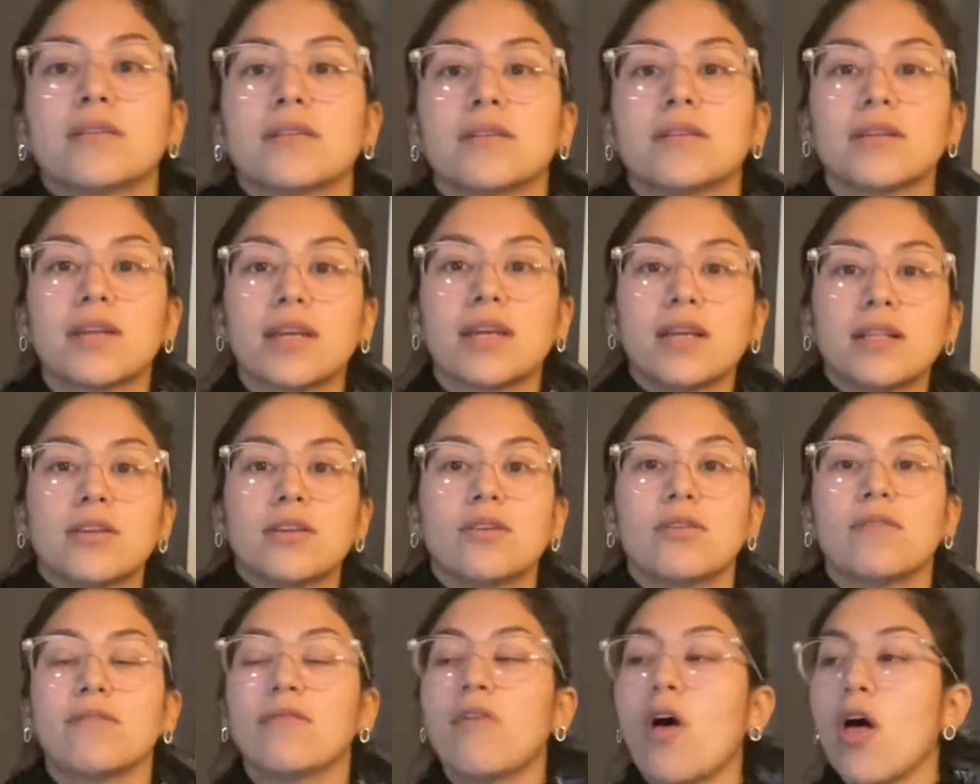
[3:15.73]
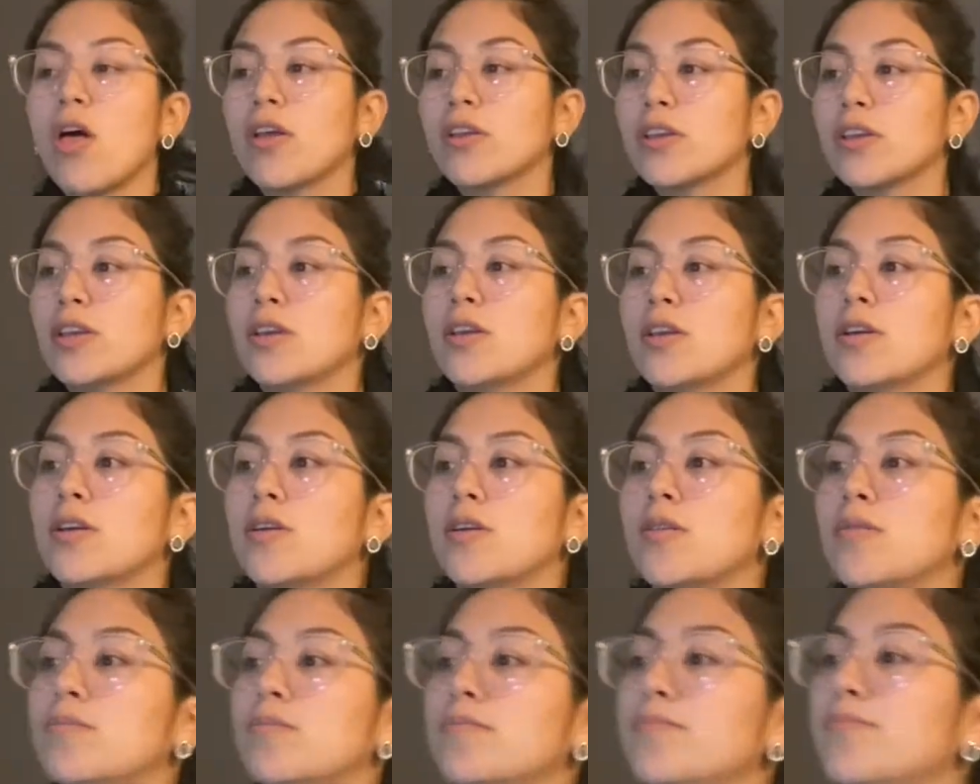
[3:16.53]
Get a little
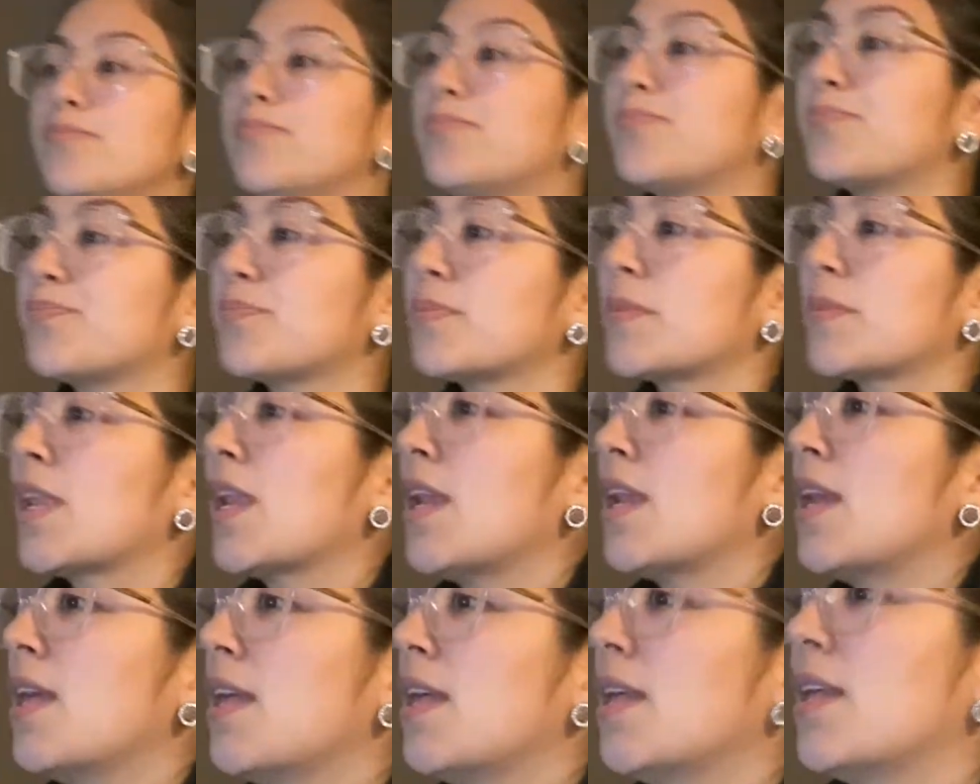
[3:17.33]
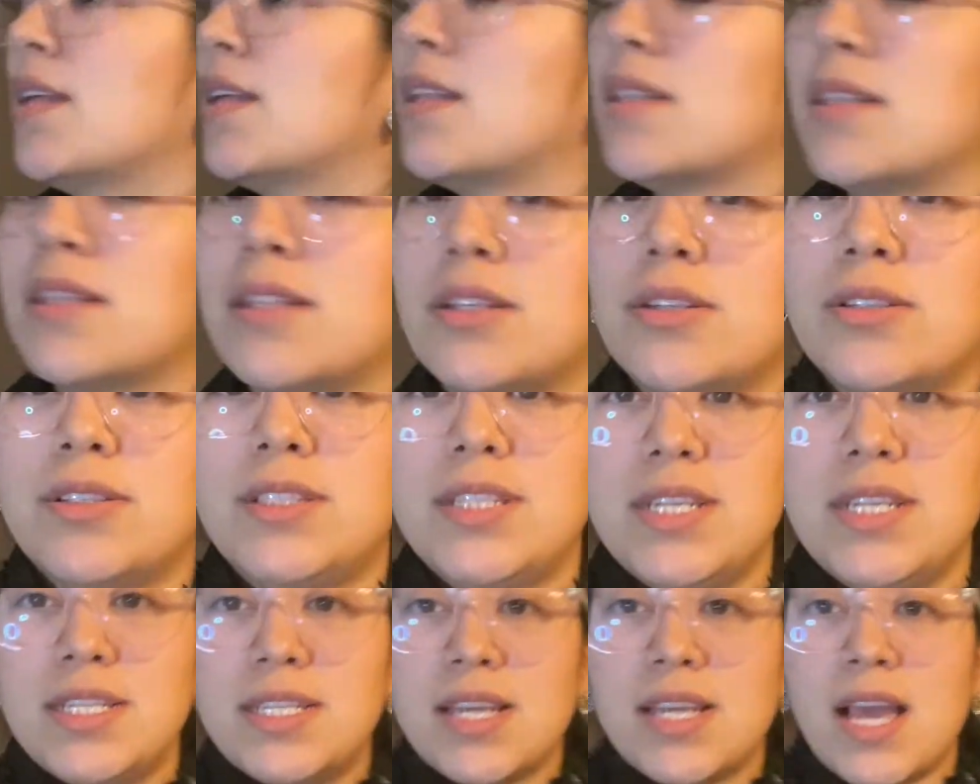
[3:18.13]
volume, a little
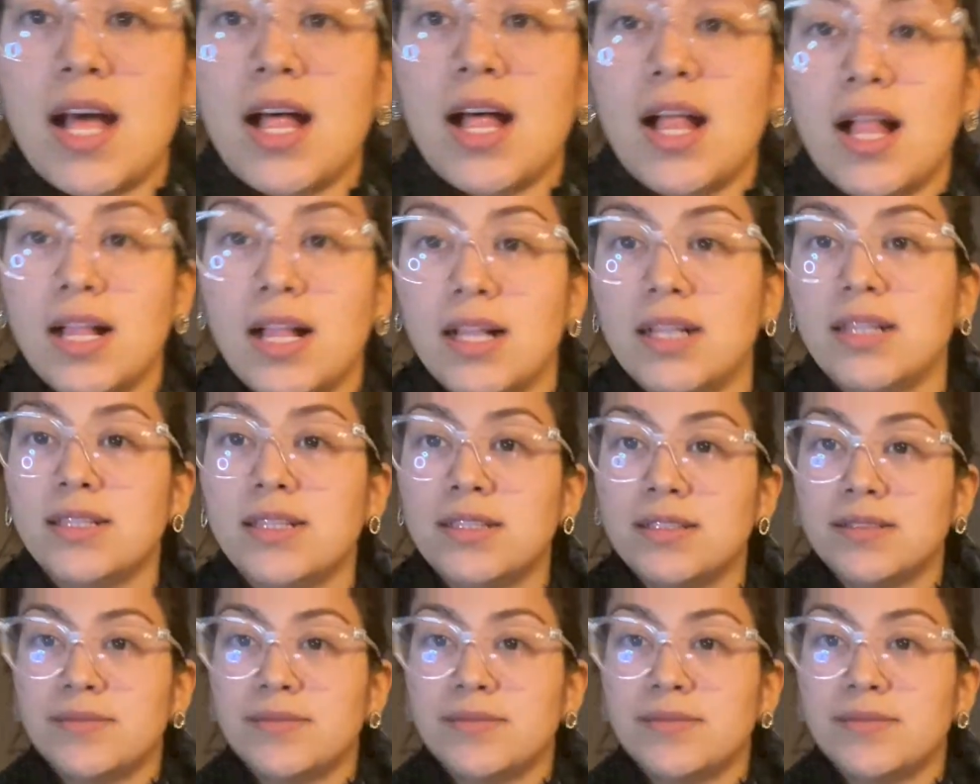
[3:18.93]
detail.